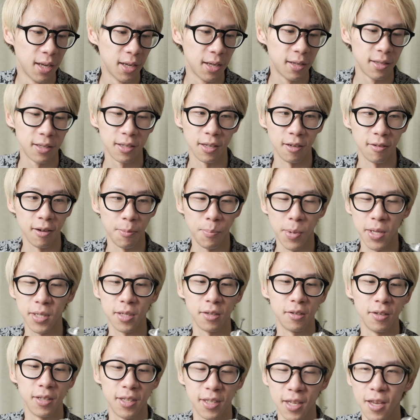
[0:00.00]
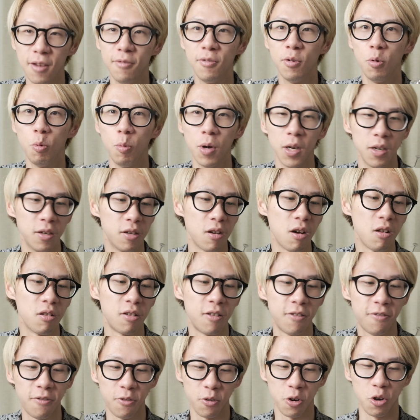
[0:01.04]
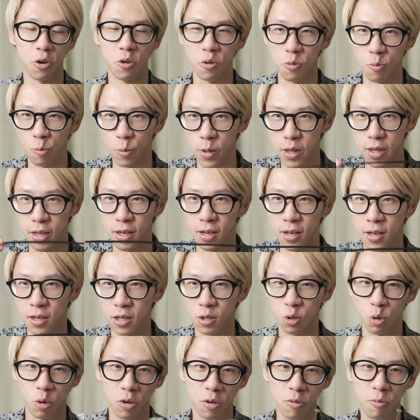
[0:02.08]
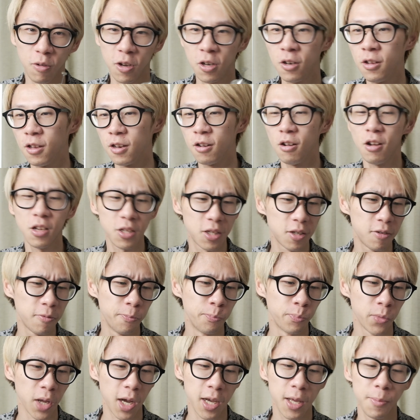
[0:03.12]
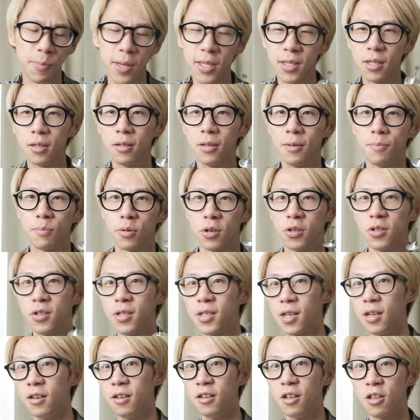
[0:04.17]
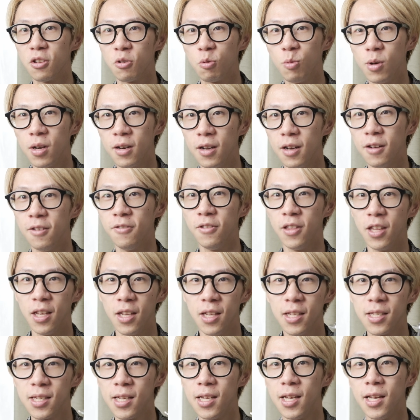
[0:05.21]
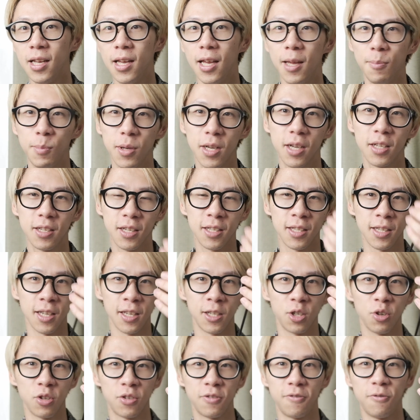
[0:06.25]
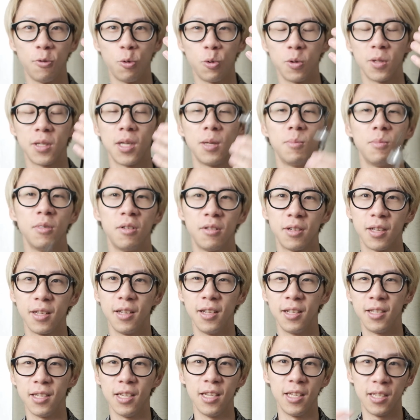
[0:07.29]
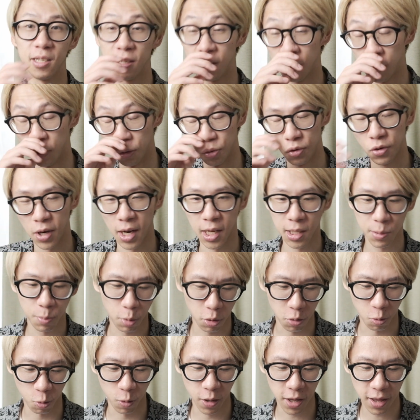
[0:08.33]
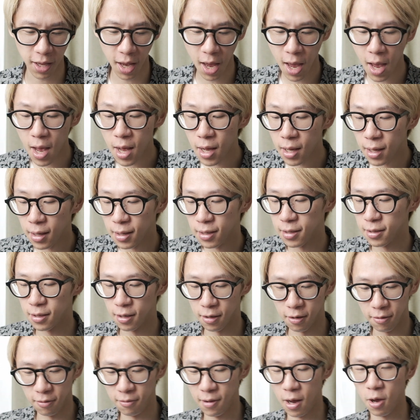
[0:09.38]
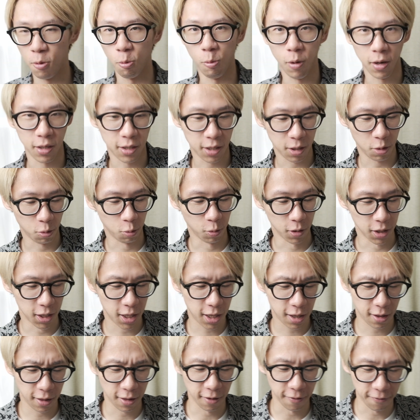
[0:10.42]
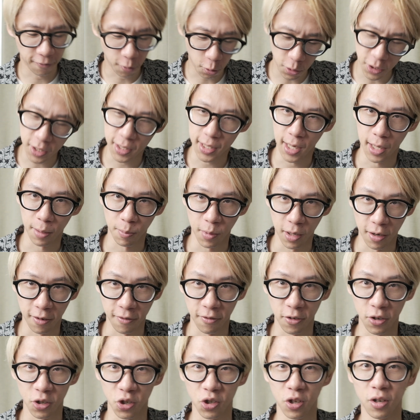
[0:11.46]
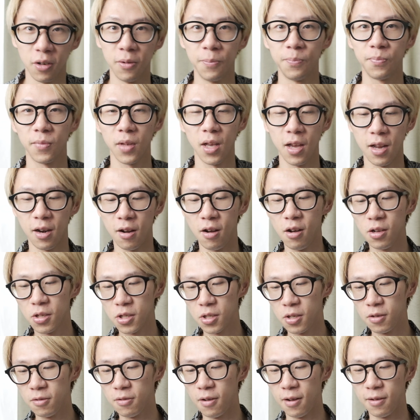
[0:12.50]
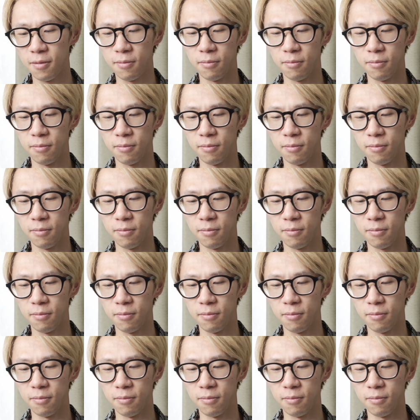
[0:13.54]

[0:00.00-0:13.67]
So I basically saved $1 for going with the shorter one. And also I can basically purchase another one of these, and because it's like just 40 centimeters, it's easier to transport with. So I went with the 40 centimeter version. And also,